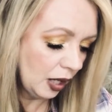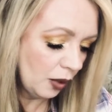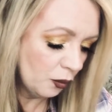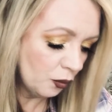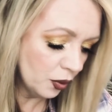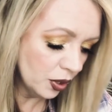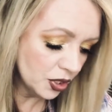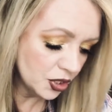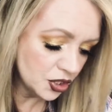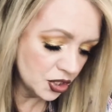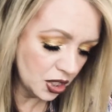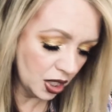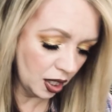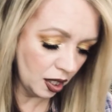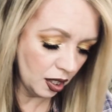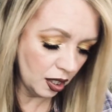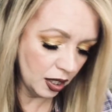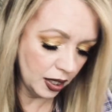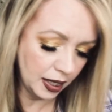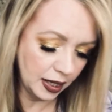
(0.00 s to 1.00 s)
I want to
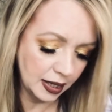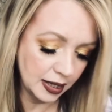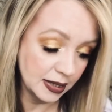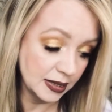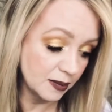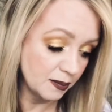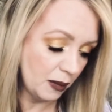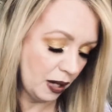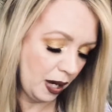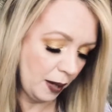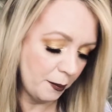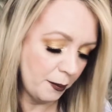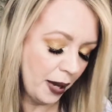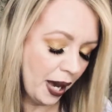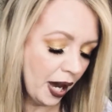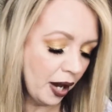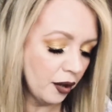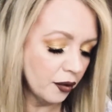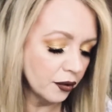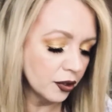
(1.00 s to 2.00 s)
share is my
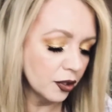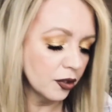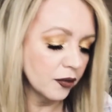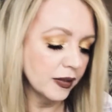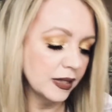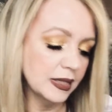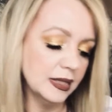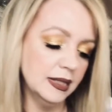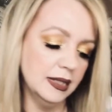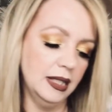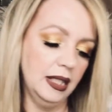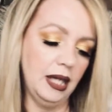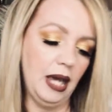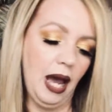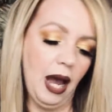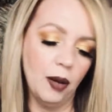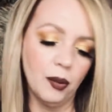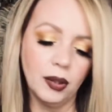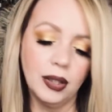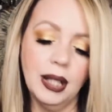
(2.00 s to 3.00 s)
powder. This is the
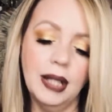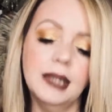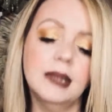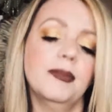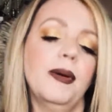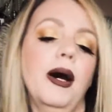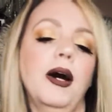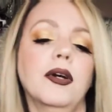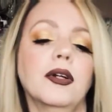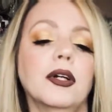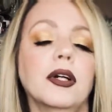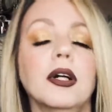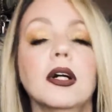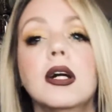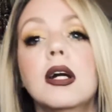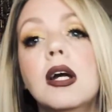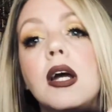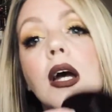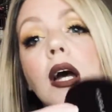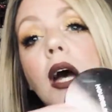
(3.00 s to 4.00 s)
Hourglass powder.
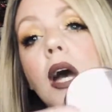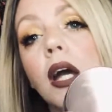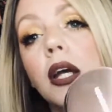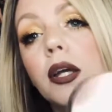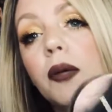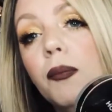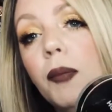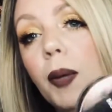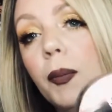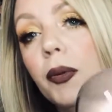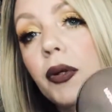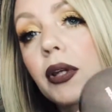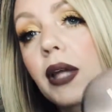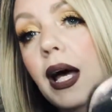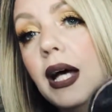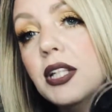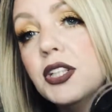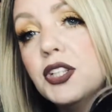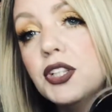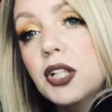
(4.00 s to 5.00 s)
You remember
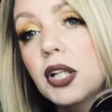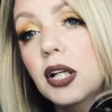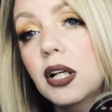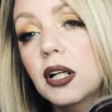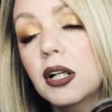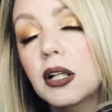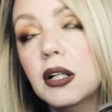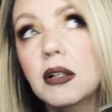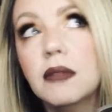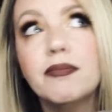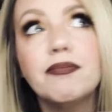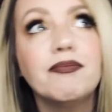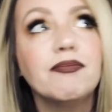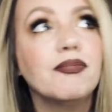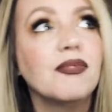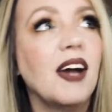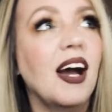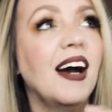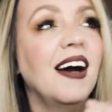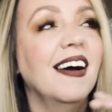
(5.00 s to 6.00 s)
last year
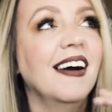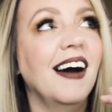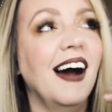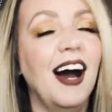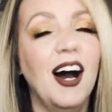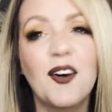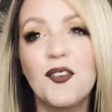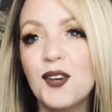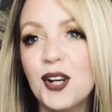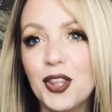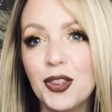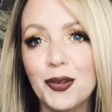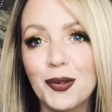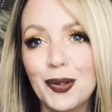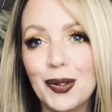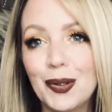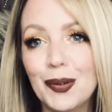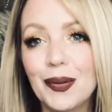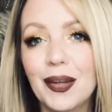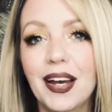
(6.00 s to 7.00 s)
I went
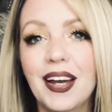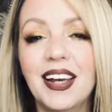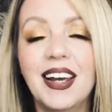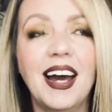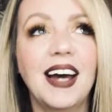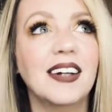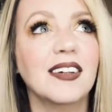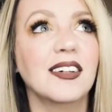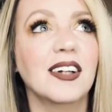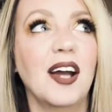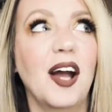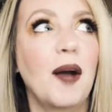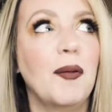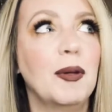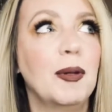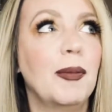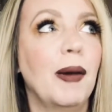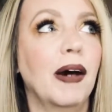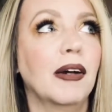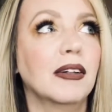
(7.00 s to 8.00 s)
through like, I don't know how
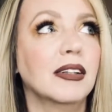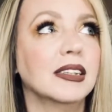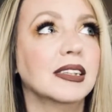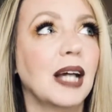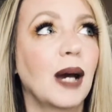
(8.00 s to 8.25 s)
many powders.